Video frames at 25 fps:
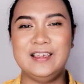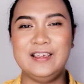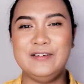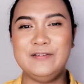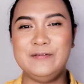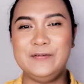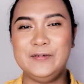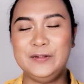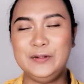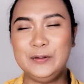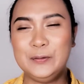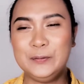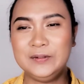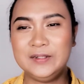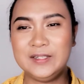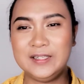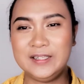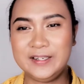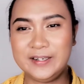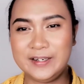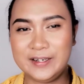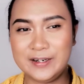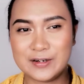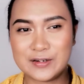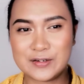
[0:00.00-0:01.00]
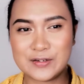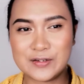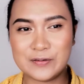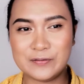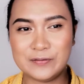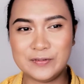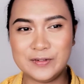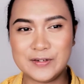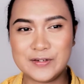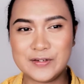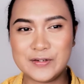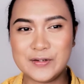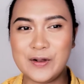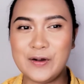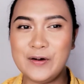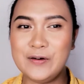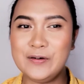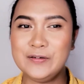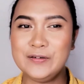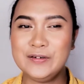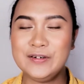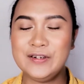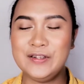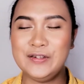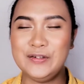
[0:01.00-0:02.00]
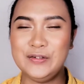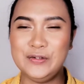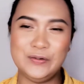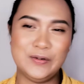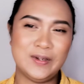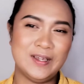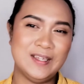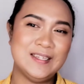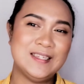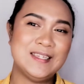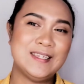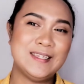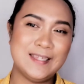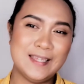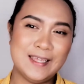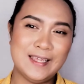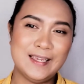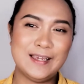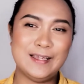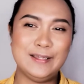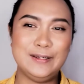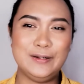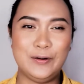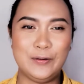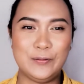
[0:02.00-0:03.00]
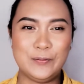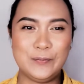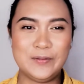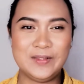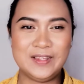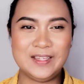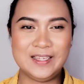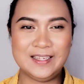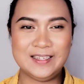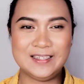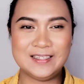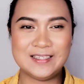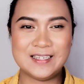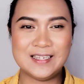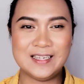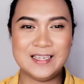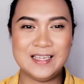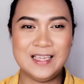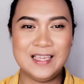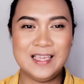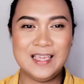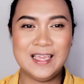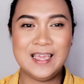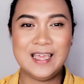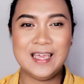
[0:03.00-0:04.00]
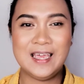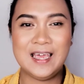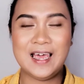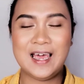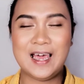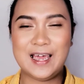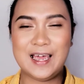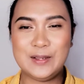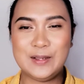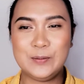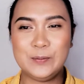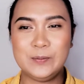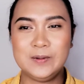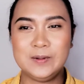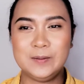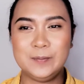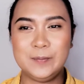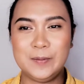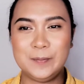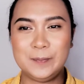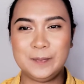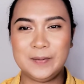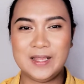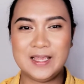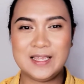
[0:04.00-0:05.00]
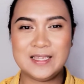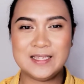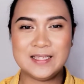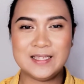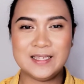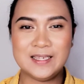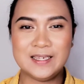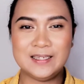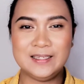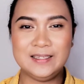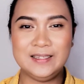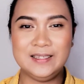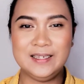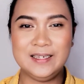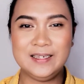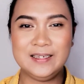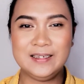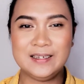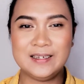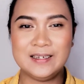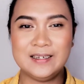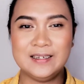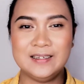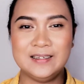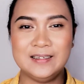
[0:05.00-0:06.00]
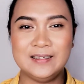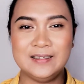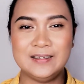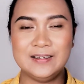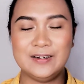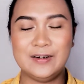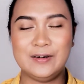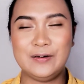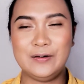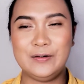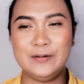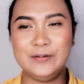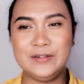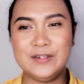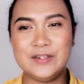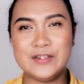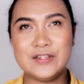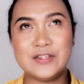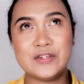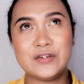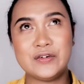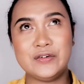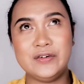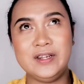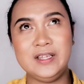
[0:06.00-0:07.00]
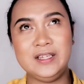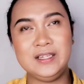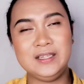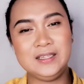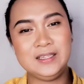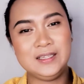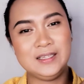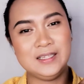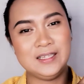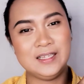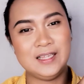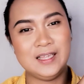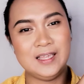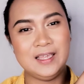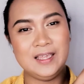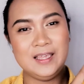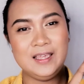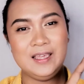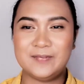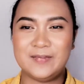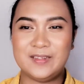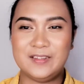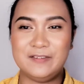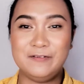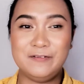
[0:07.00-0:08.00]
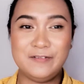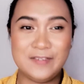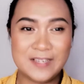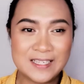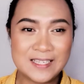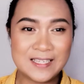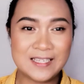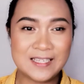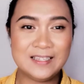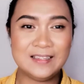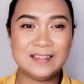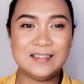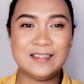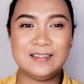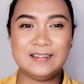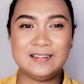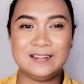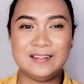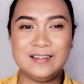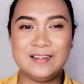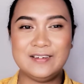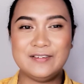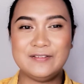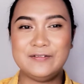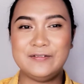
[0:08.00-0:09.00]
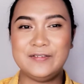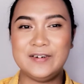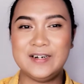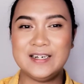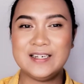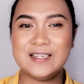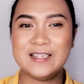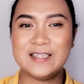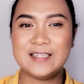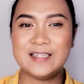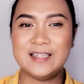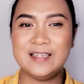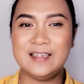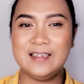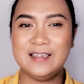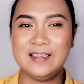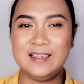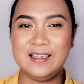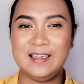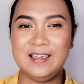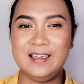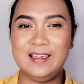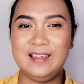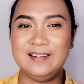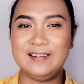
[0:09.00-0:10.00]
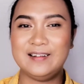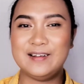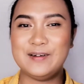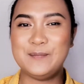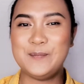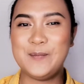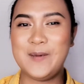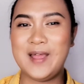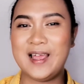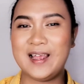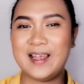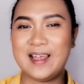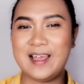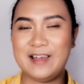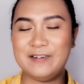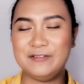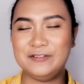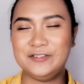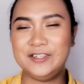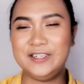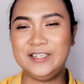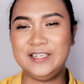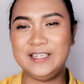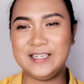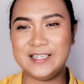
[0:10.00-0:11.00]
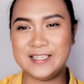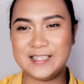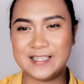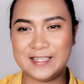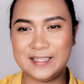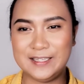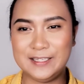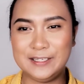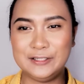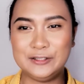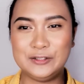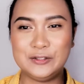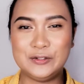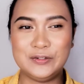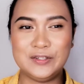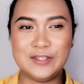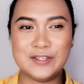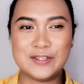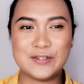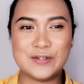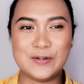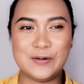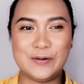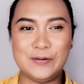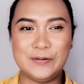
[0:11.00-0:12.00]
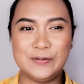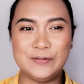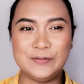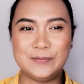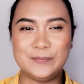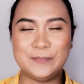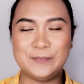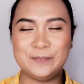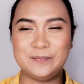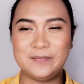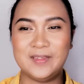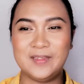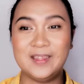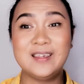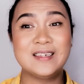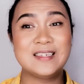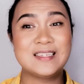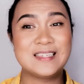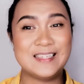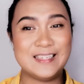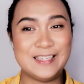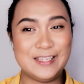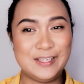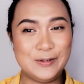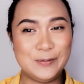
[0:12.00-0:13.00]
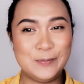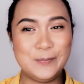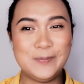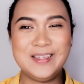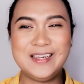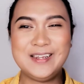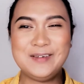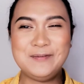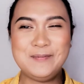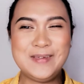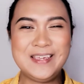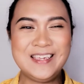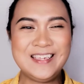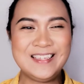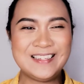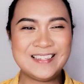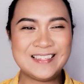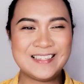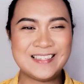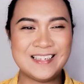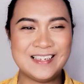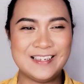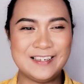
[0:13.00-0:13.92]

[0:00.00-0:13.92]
If you know the lyrics of the song, you can sing along with it. I will be placing a link on the screen. Visit that link first and come back after listening to the song. See you in a bit.